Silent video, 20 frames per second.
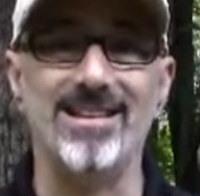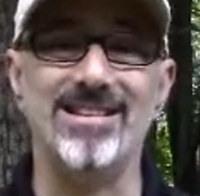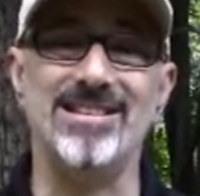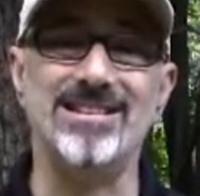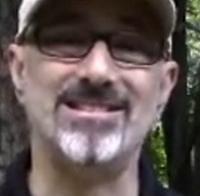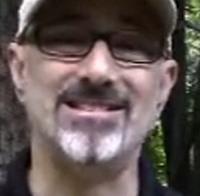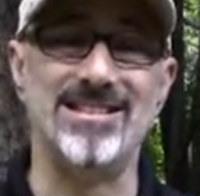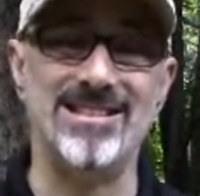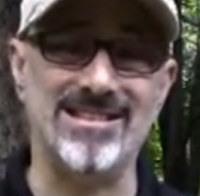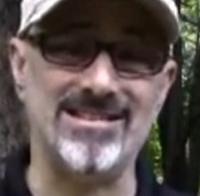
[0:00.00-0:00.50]

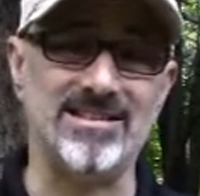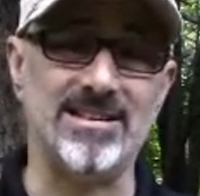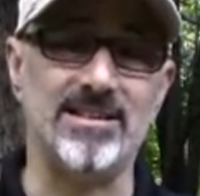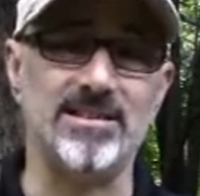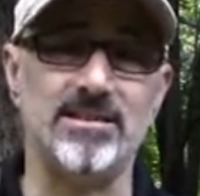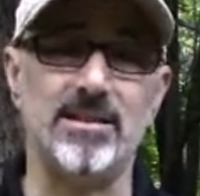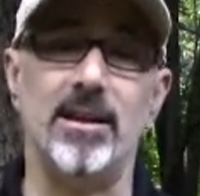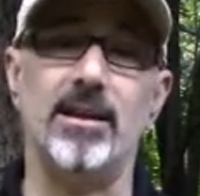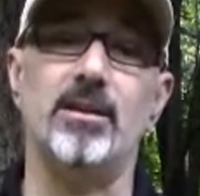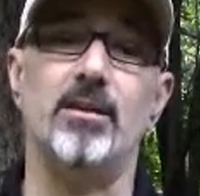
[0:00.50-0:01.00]
this
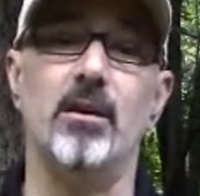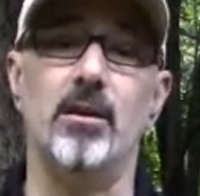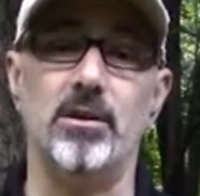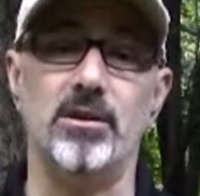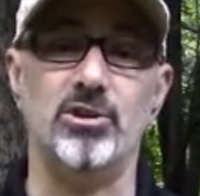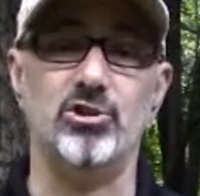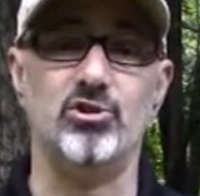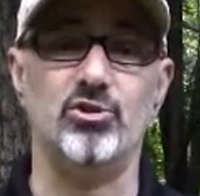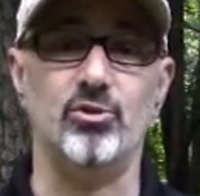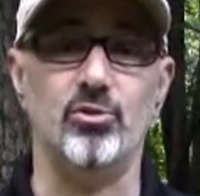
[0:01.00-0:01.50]
isn't a
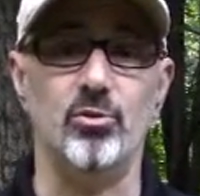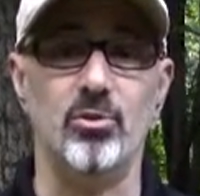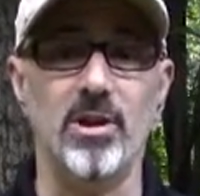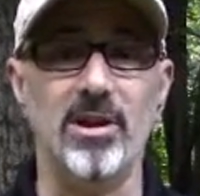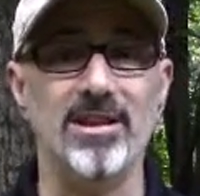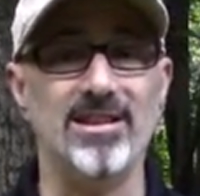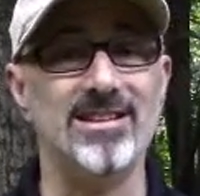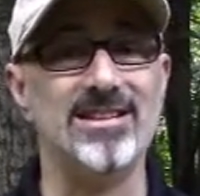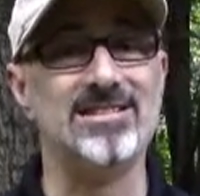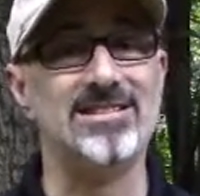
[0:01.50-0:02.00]
gun issue,
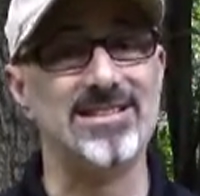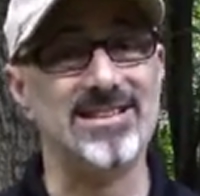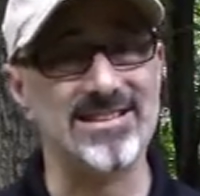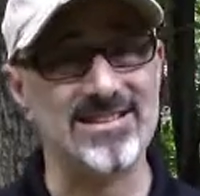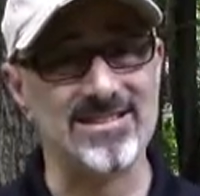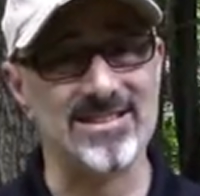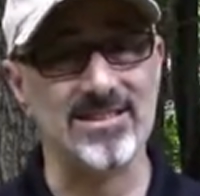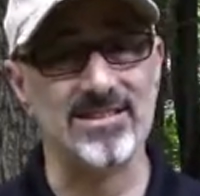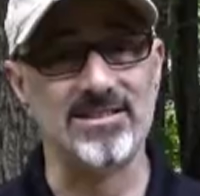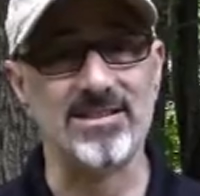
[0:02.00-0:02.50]
this
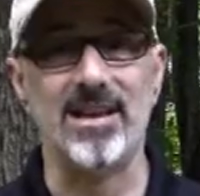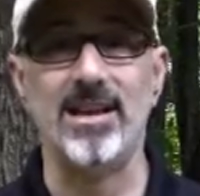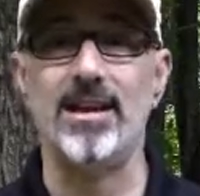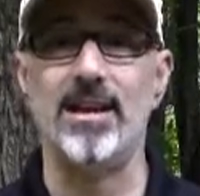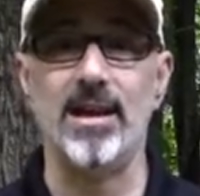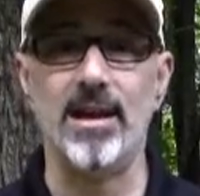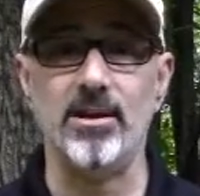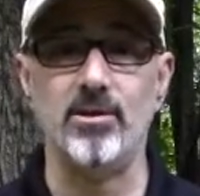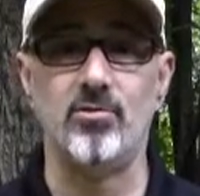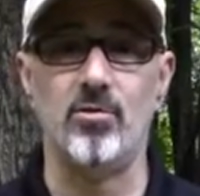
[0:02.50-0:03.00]
isn't
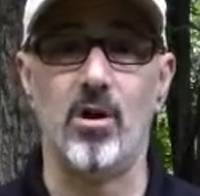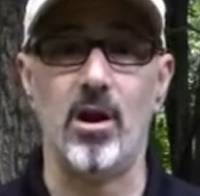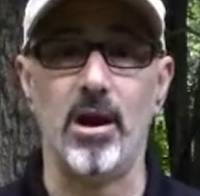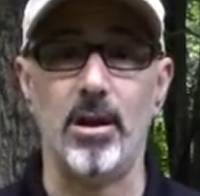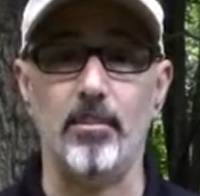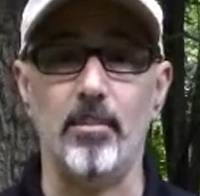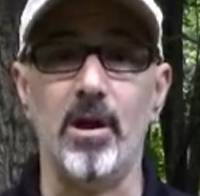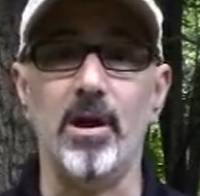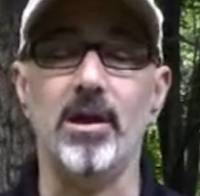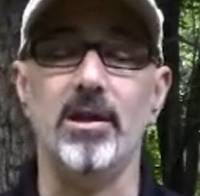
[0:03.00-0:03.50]
a hate
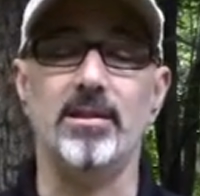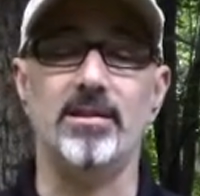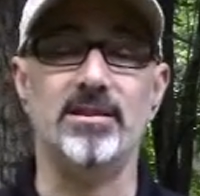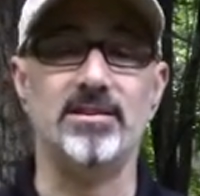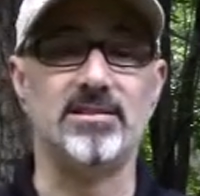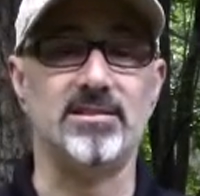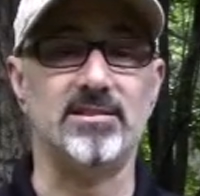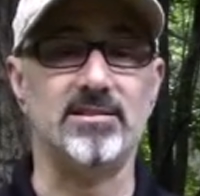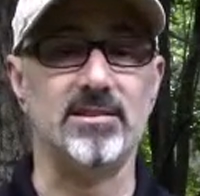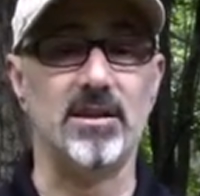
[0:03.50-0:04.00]
crime,
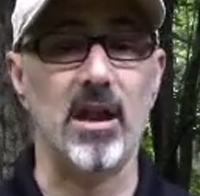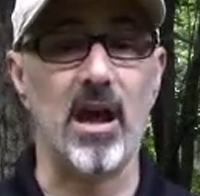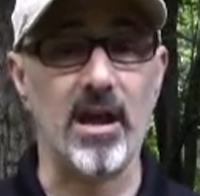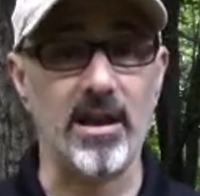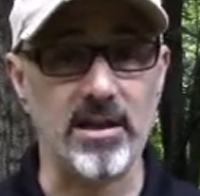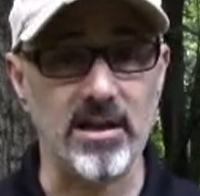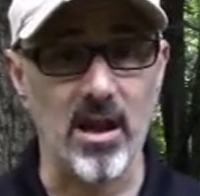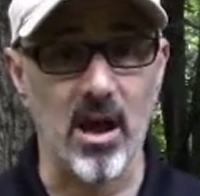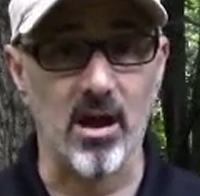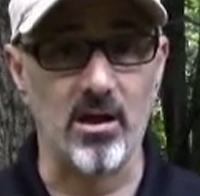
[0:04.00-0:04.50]
this is an
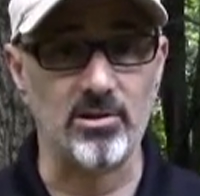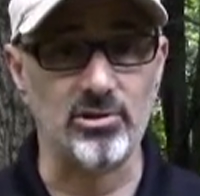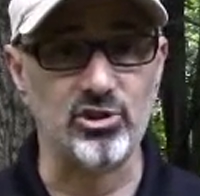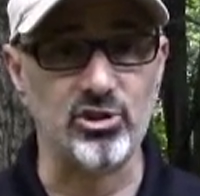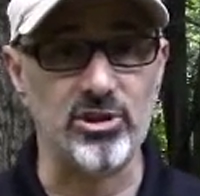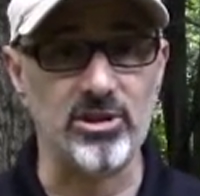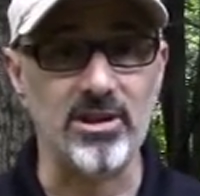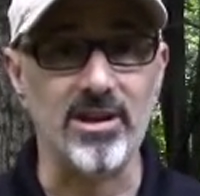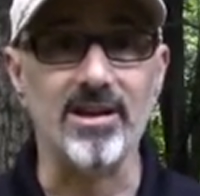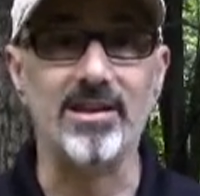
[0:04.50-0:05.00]

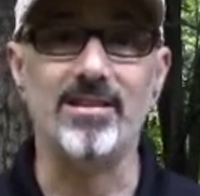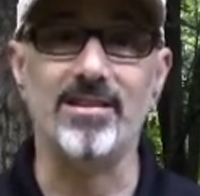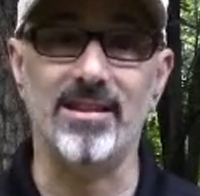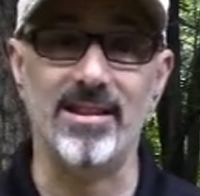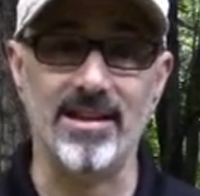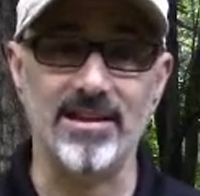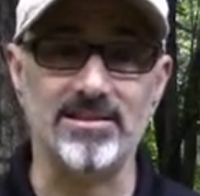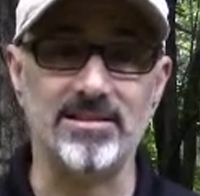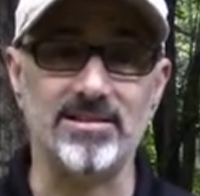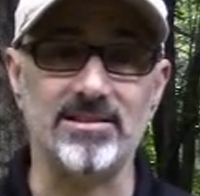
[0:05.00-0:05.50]
ideology,
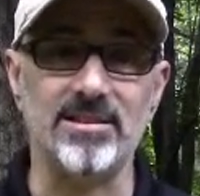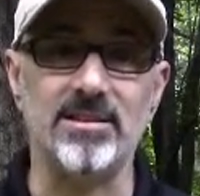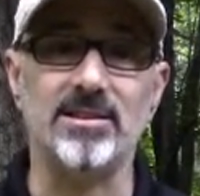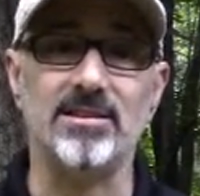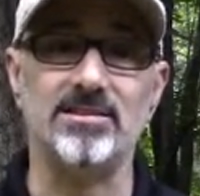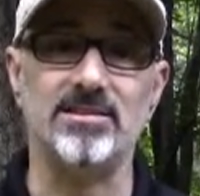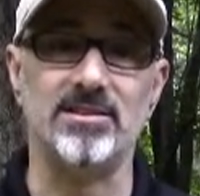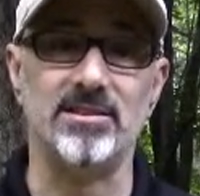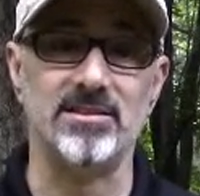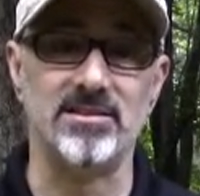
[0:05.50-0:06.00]
this
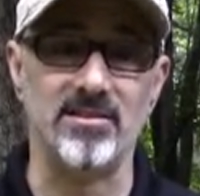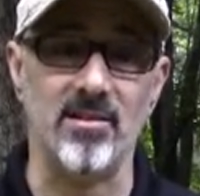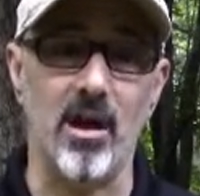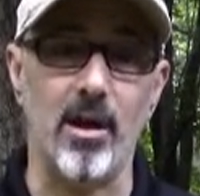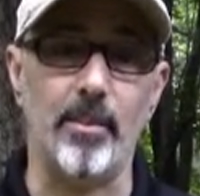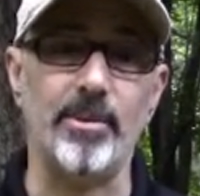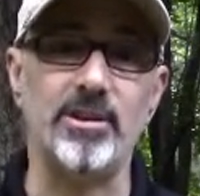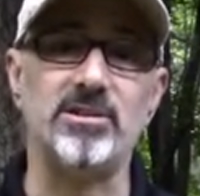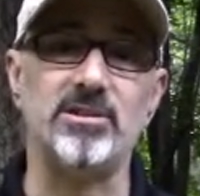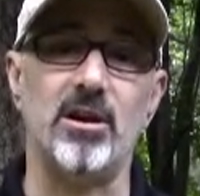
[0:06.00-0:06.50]
is
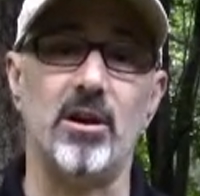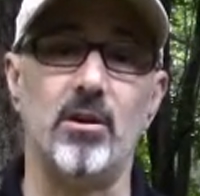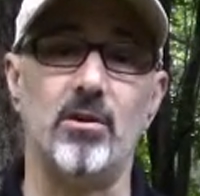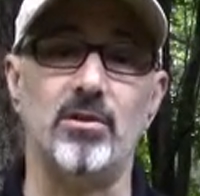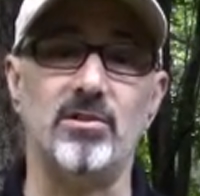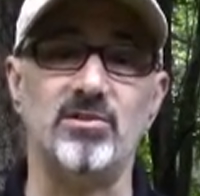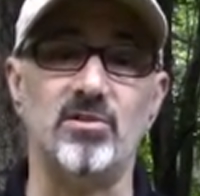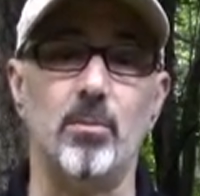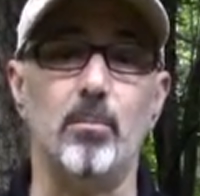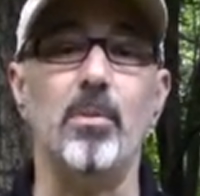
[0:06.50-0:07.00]
Islamic
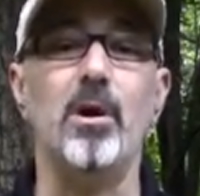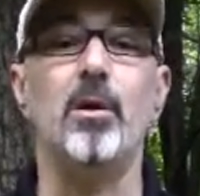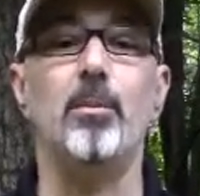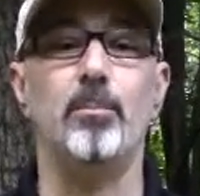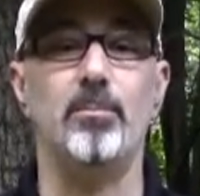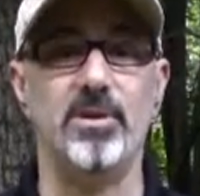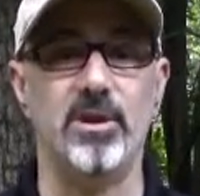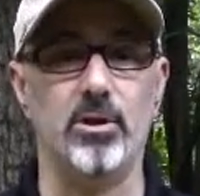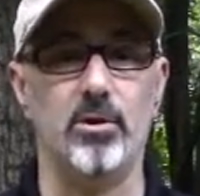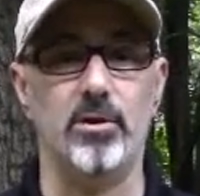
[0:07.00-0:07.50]
terrorism,
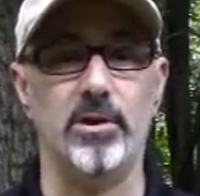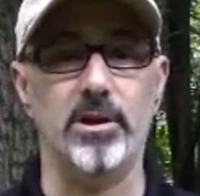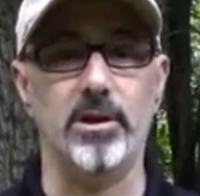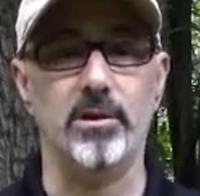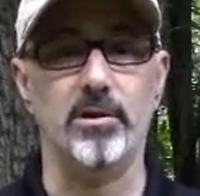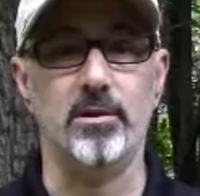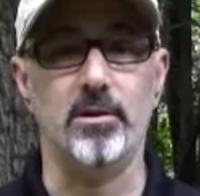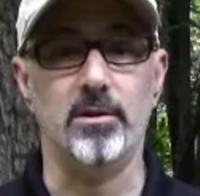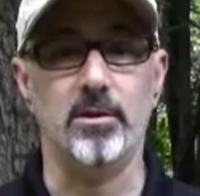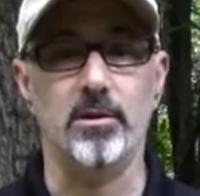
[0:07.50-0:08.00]

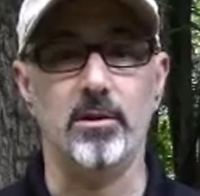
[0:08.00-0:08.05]
period.